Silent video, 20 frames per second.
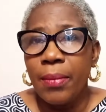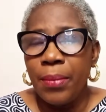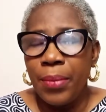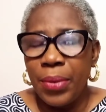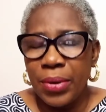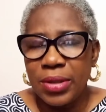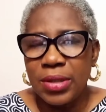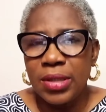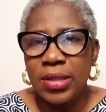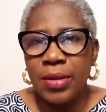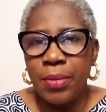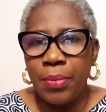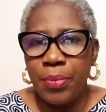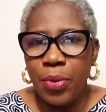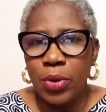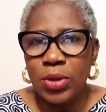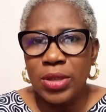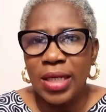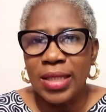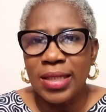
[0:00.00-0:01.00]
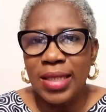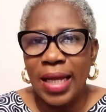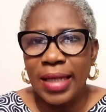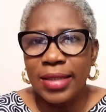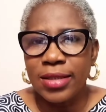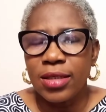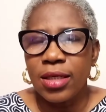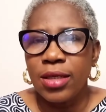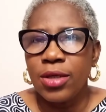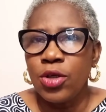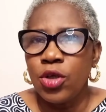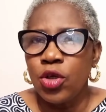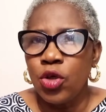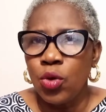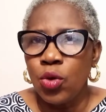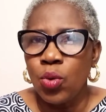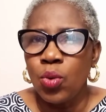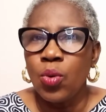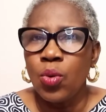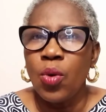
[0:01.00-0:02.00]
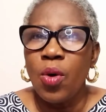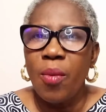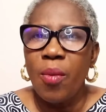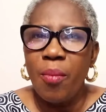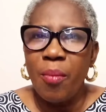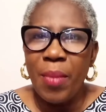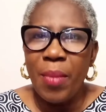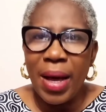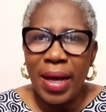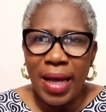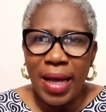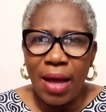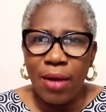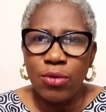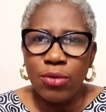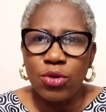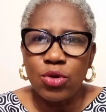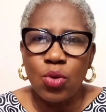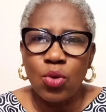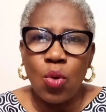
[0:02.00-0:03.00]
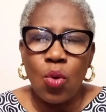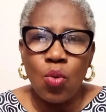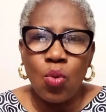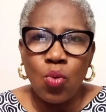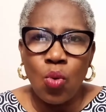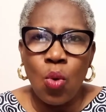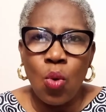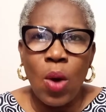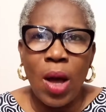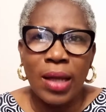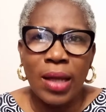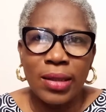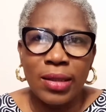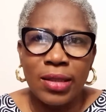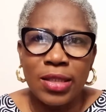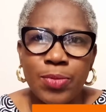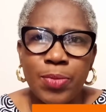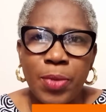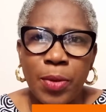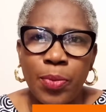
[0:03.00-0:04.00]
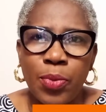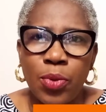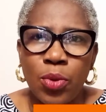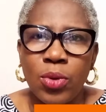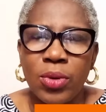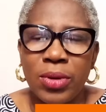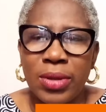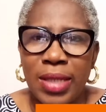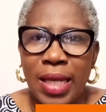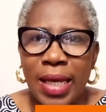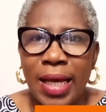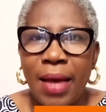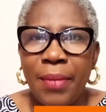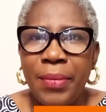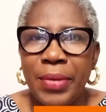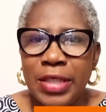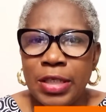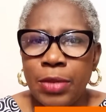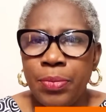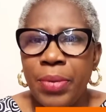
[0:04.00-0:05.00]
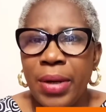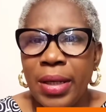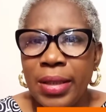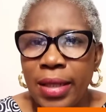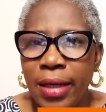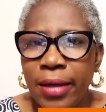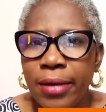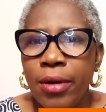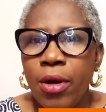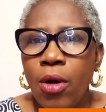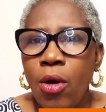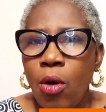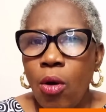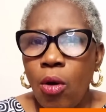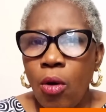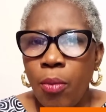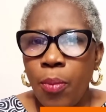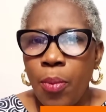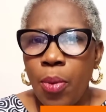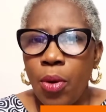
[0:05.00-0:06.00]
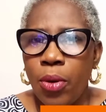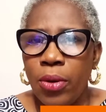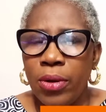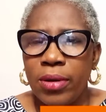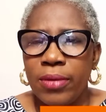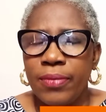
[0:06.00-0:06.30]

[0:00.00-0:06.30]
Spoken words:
but it's important that you mark out who are these people that can be depended upon.